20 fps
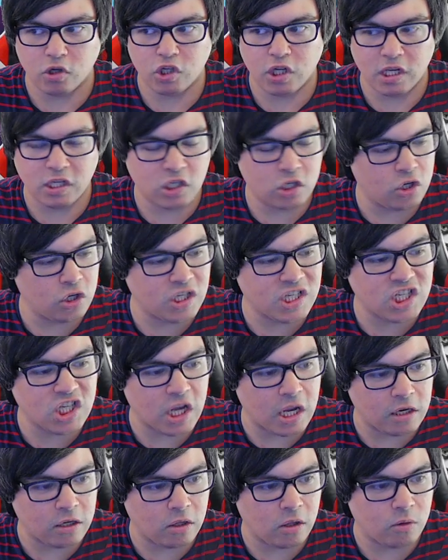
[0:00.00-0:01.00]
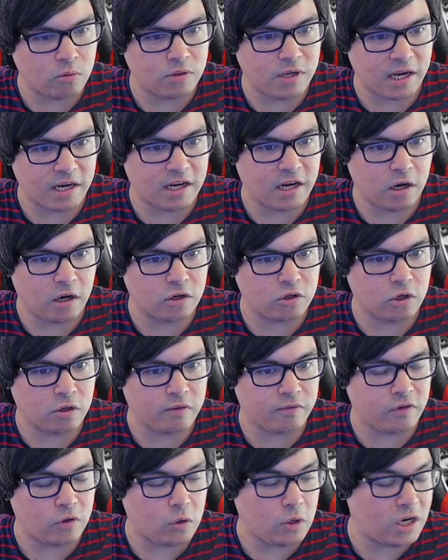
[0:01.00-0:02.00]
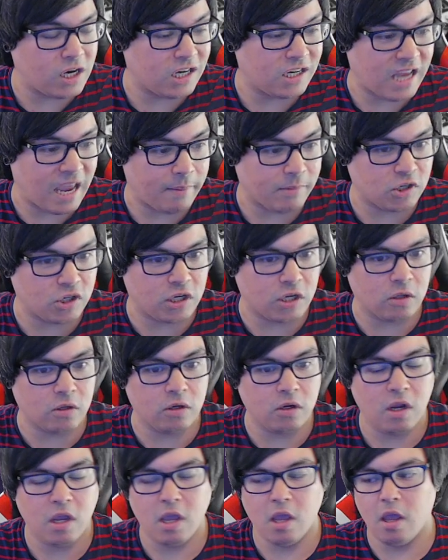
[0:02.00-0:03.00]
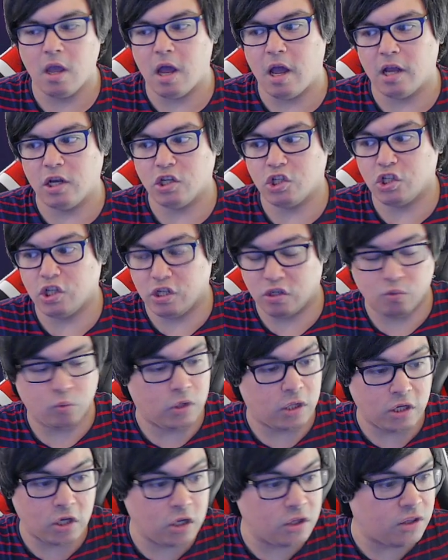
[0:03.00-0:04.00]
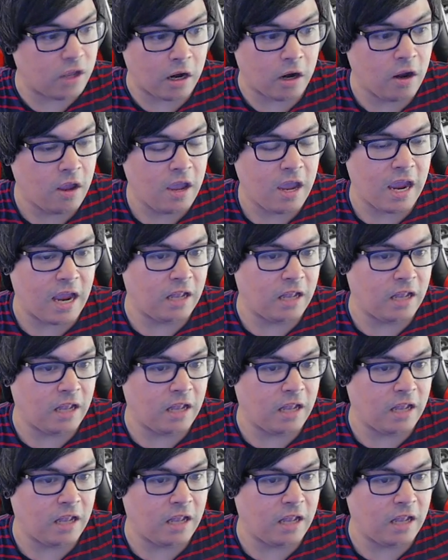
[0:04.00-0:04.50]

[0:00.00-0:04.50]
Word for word: She is a good standalone tech character, and if you need a damage dealer, uh, she's really good there.